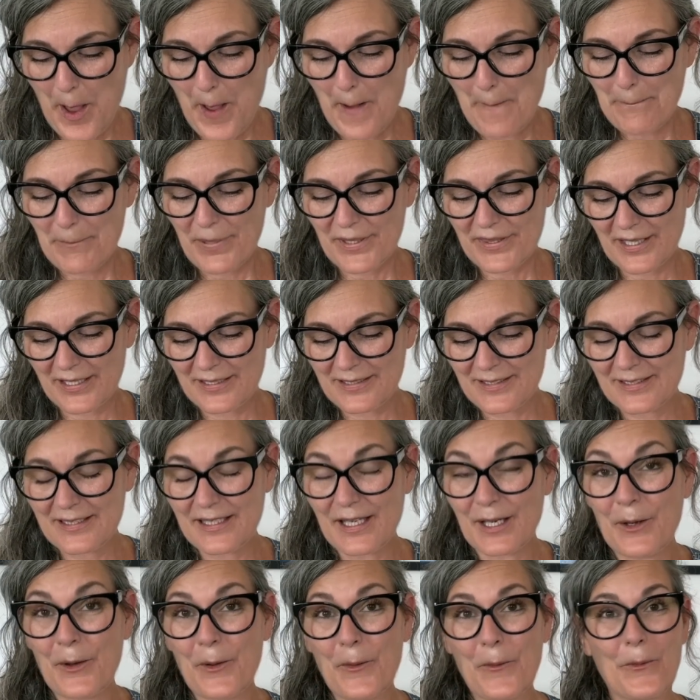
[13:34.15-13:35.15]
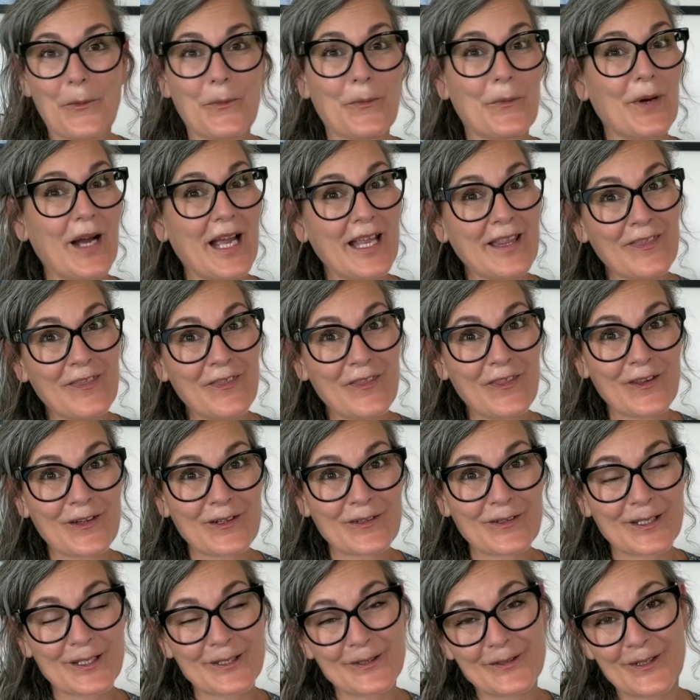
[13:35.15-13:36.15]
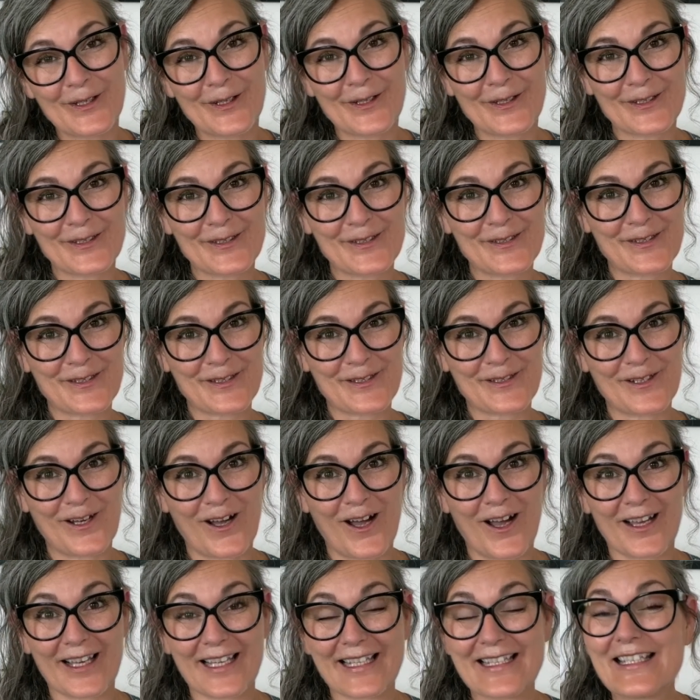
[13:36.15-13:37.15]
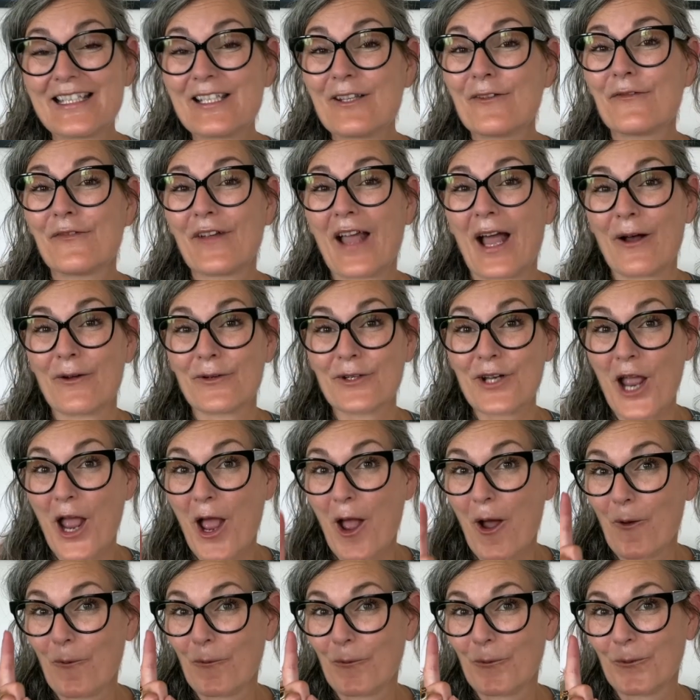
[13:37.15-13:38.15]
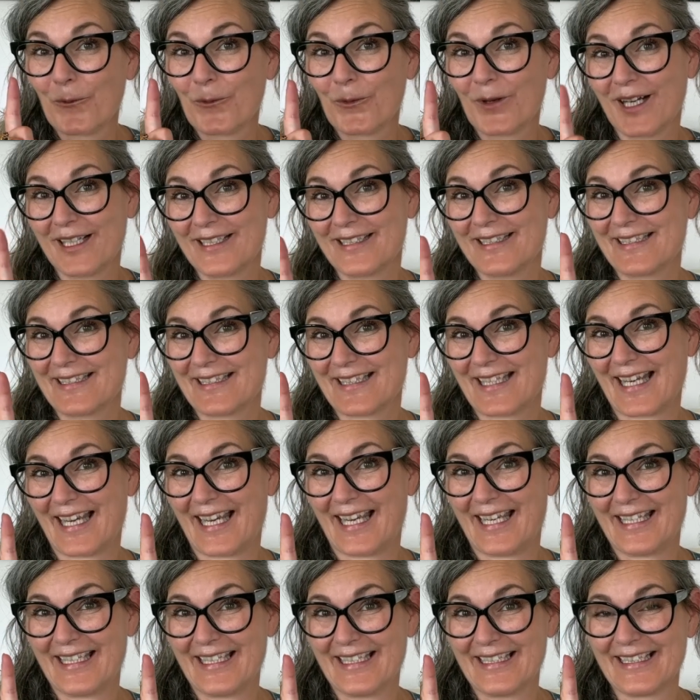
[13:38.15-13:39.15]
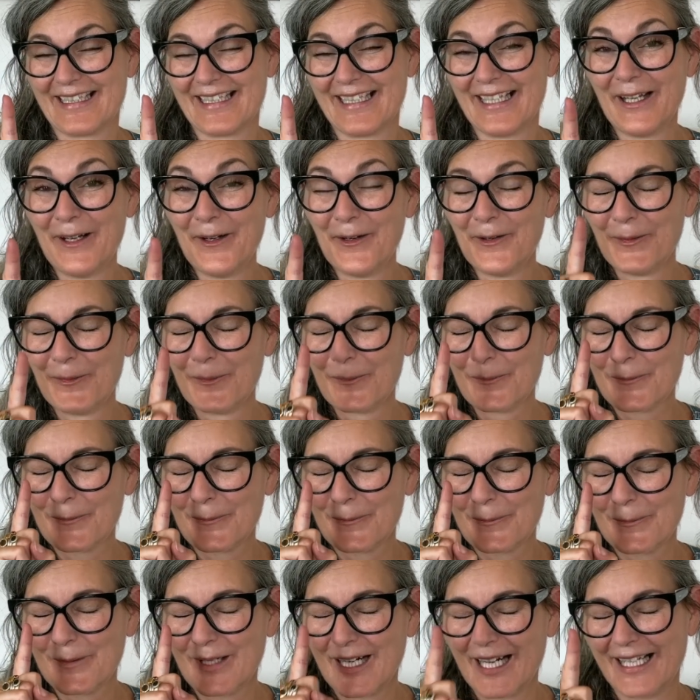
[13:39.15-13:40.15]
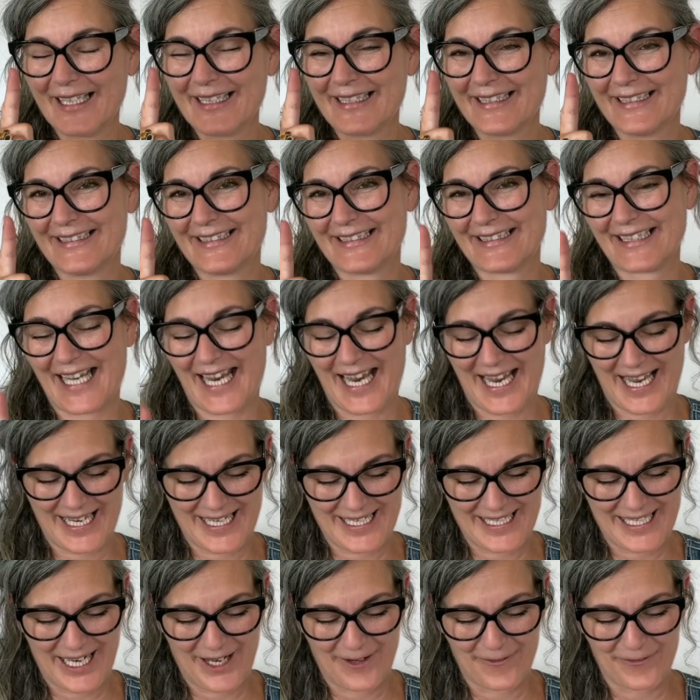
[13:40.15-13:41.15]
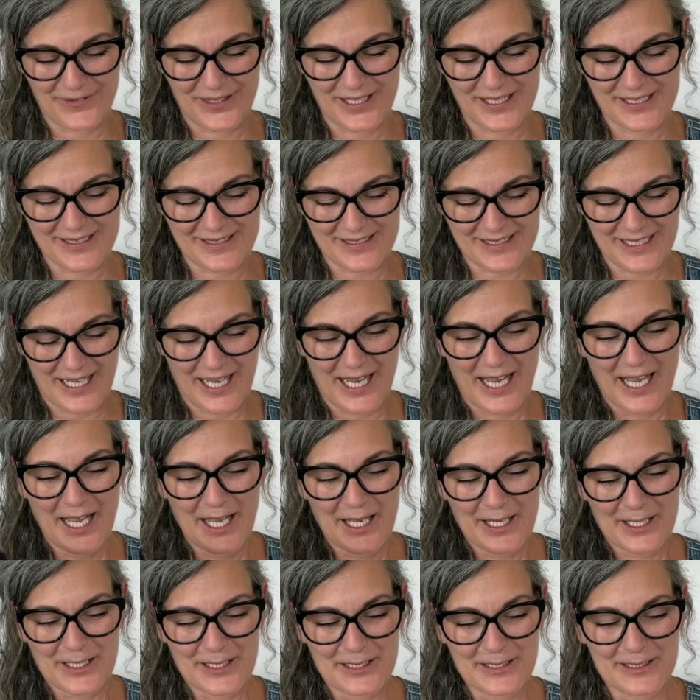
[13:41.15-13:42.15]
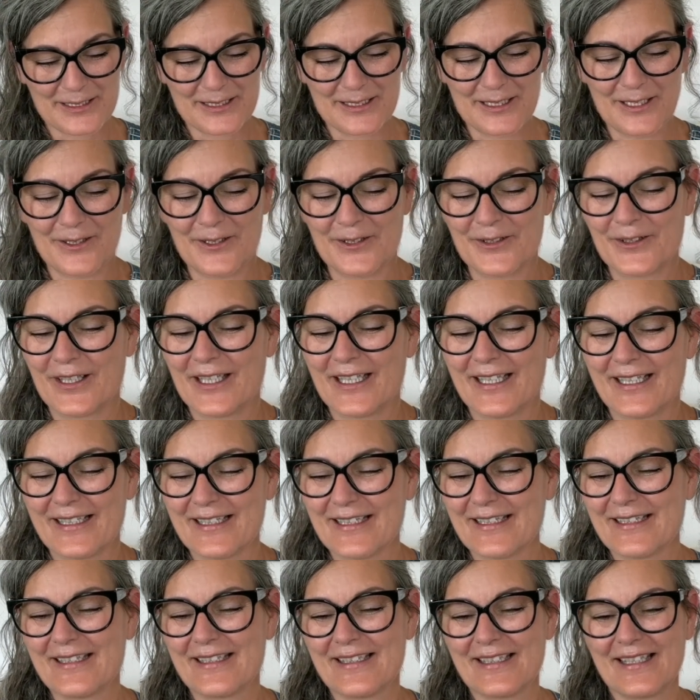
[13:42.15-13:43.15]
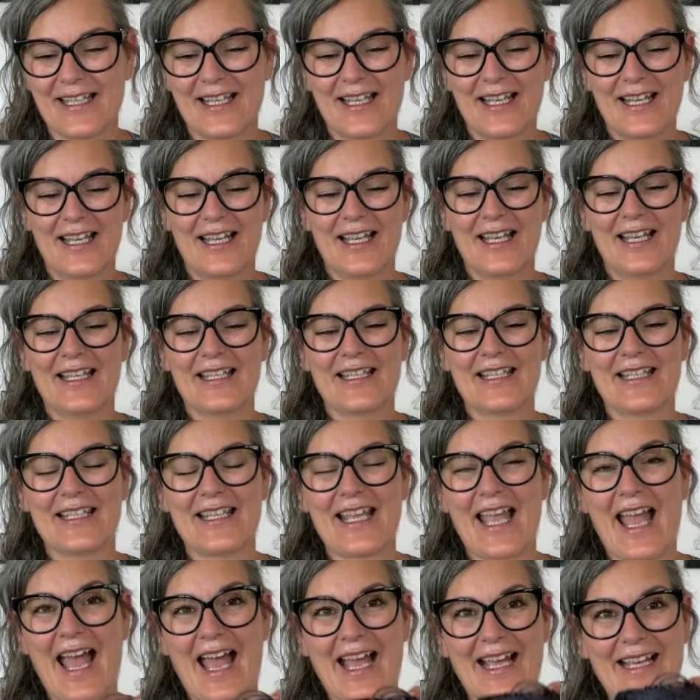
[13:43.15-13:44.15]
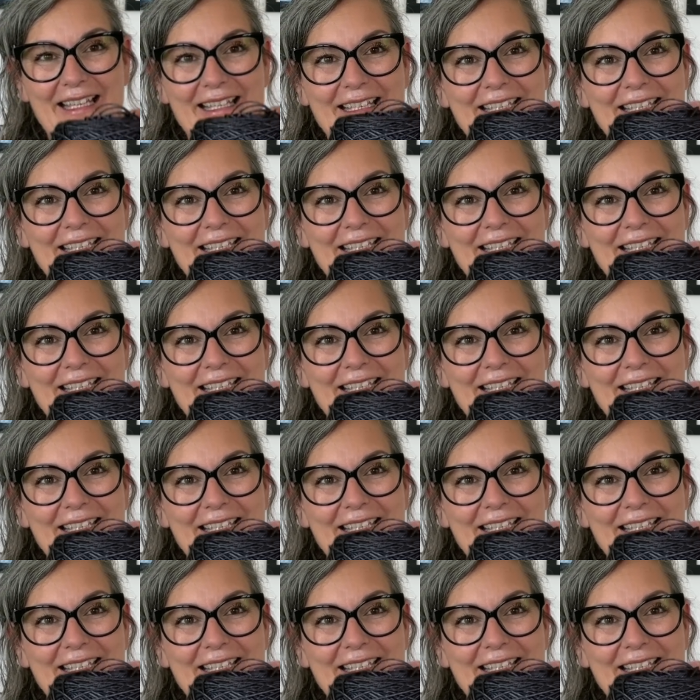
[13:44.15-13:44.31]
But then she went through her stock and she found one skein of this glorious yak